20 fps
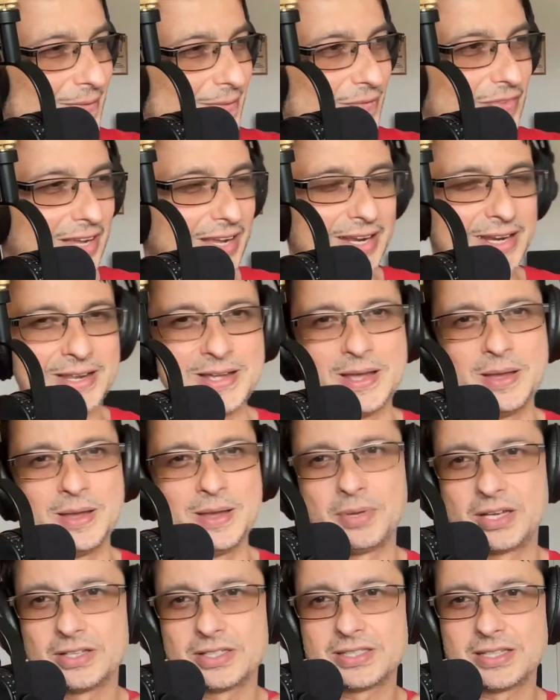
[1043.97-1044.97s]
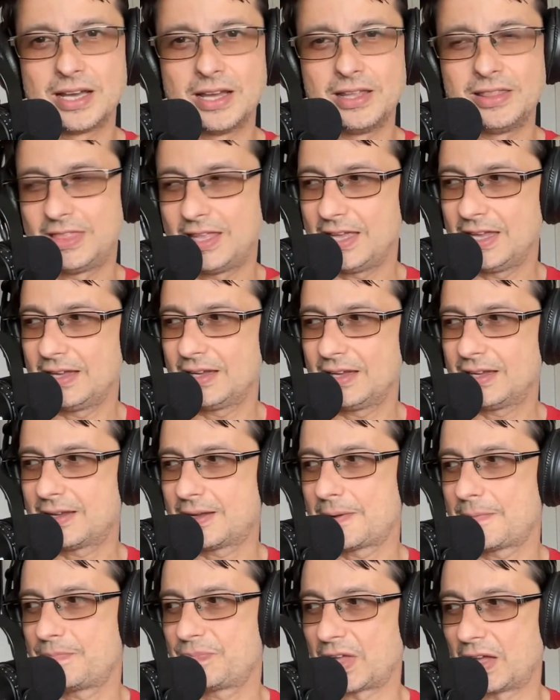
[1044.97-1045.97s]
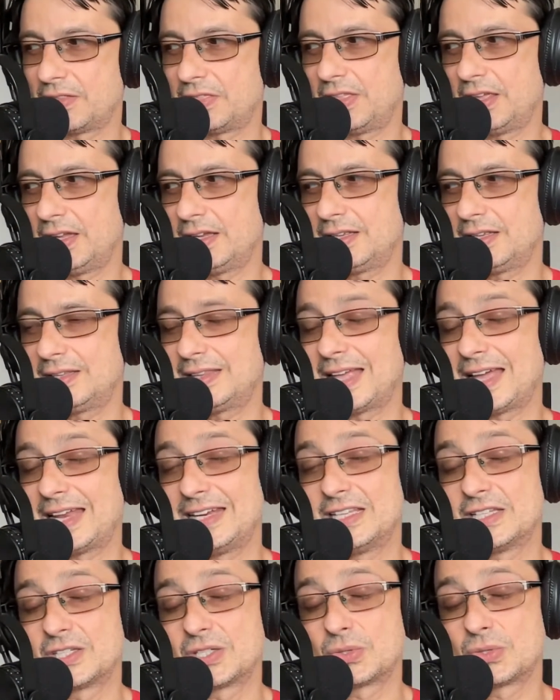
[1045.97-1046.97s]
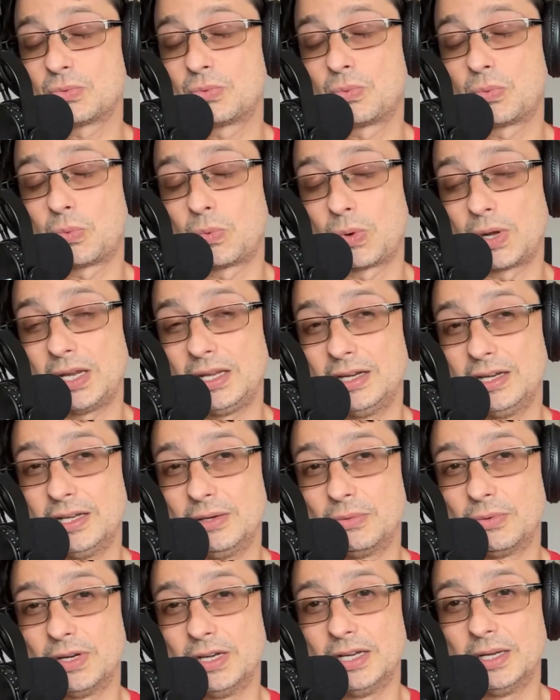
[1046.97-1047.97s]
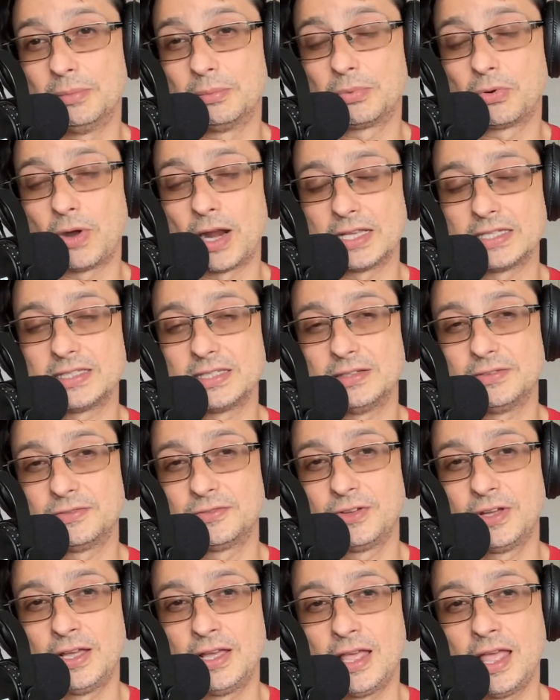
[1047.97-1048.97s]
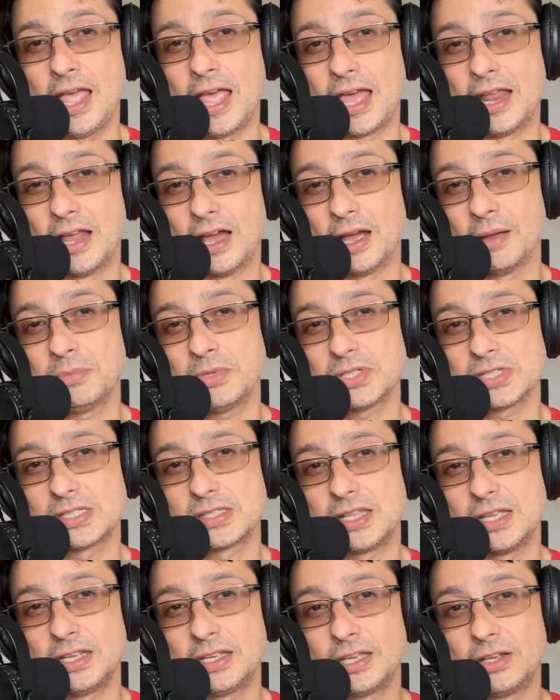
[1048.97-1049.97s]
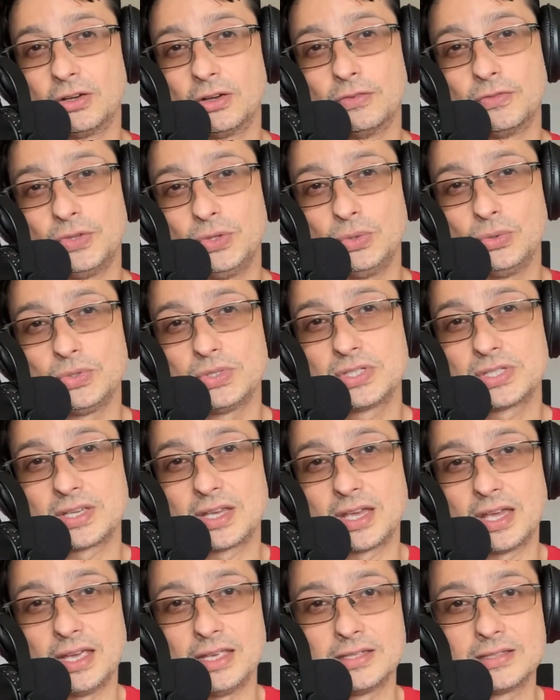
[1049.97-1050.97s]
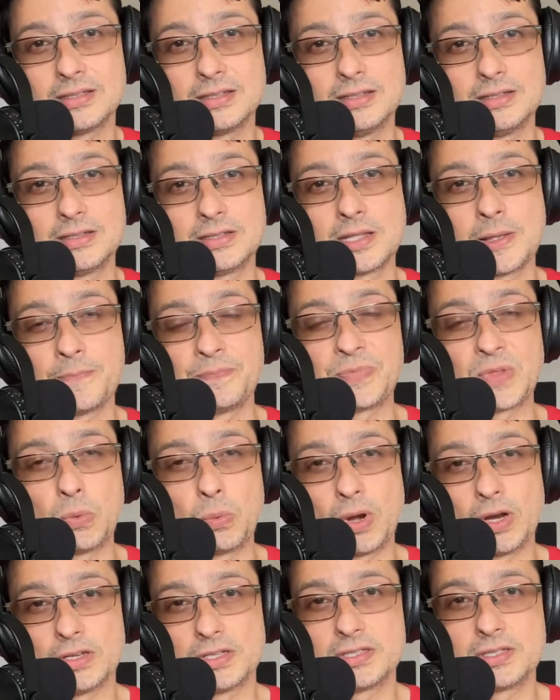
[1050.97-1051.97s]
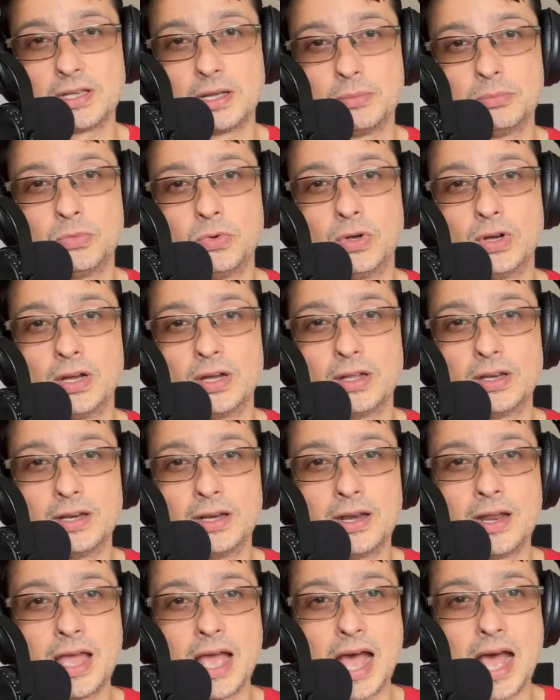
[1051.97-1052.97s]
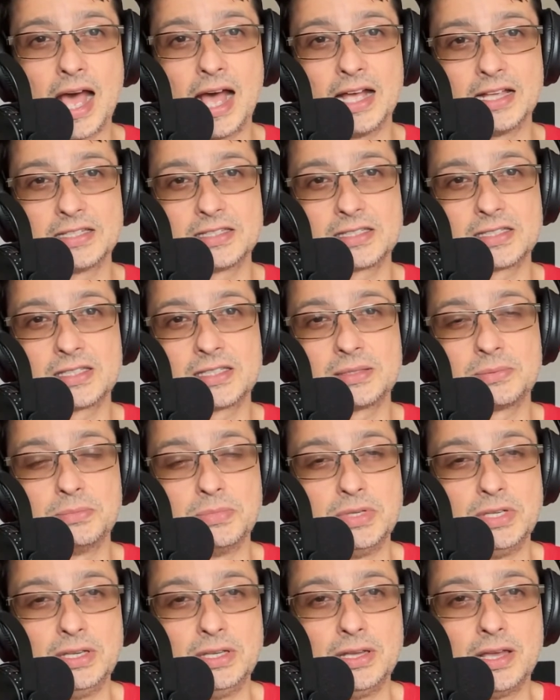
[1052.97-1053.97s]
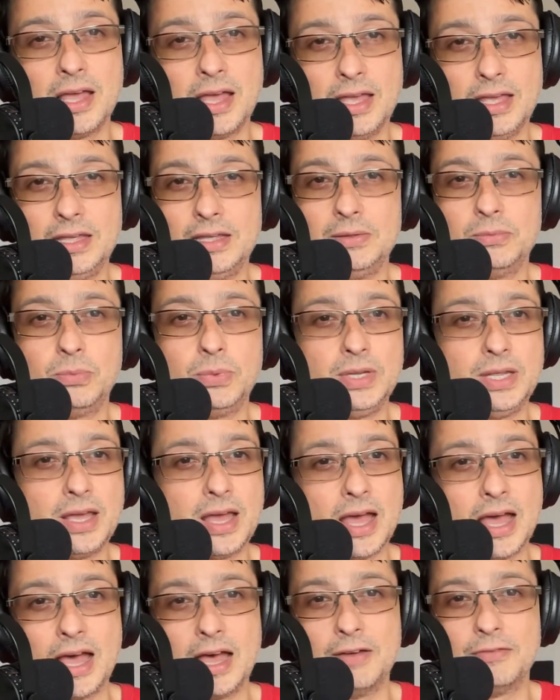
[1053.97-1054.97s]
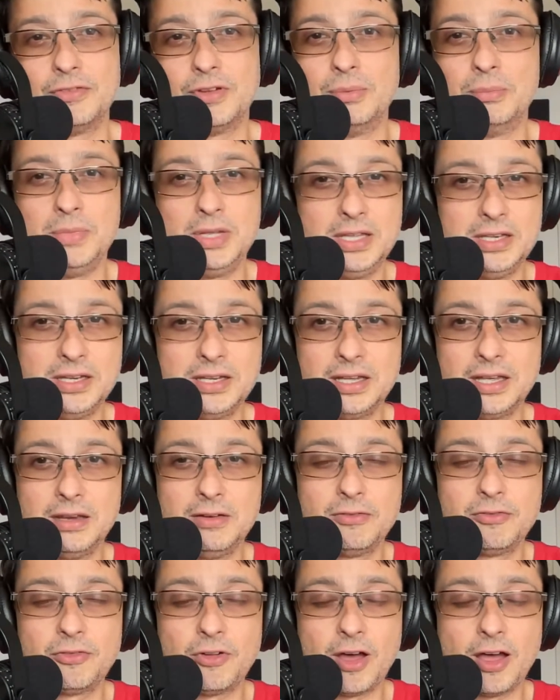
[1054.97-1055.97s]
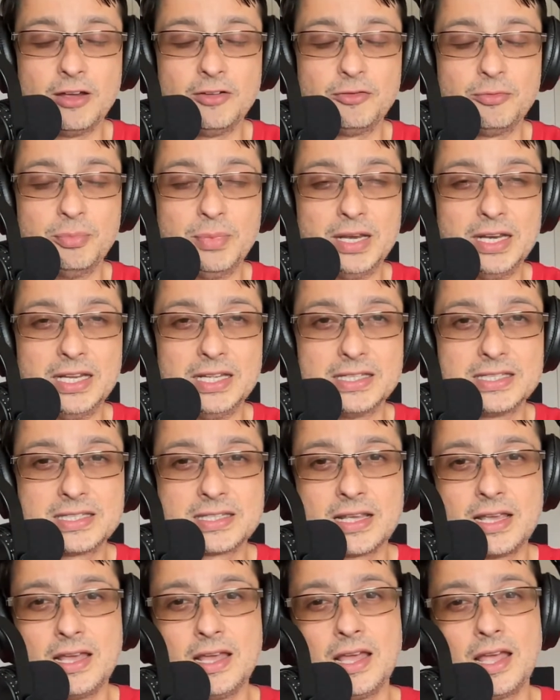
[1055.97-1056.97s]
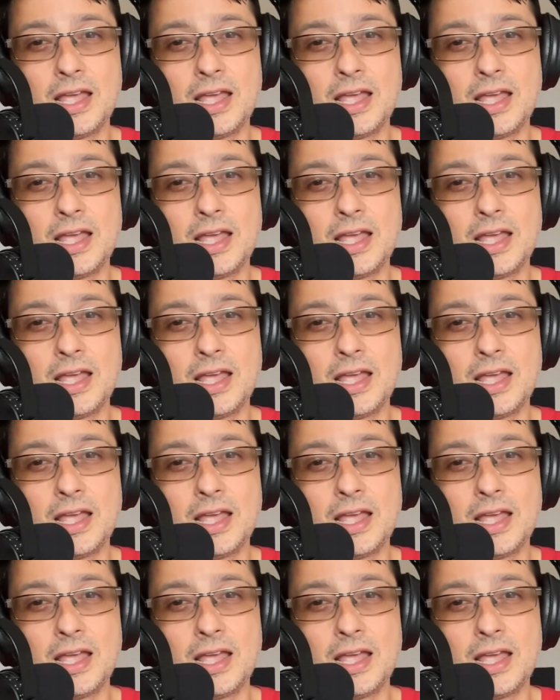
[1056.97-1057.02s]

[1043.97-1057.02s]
Okay? Because I think that is really, really impressive. And I'm just thinking of use cases where someone asks me, hey, we have a meeting in 5 minutes.